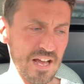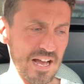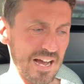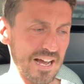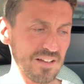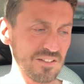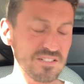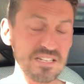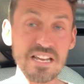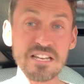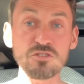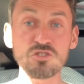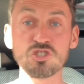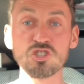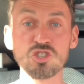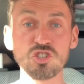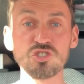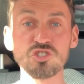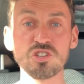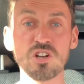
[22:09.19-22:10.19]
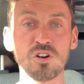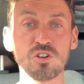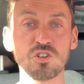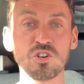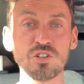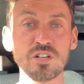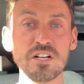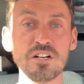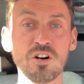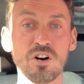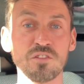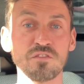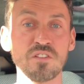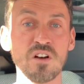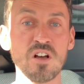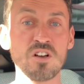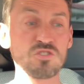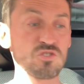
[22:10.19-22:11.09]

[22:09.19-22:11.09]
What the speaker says: and it's just not good enough.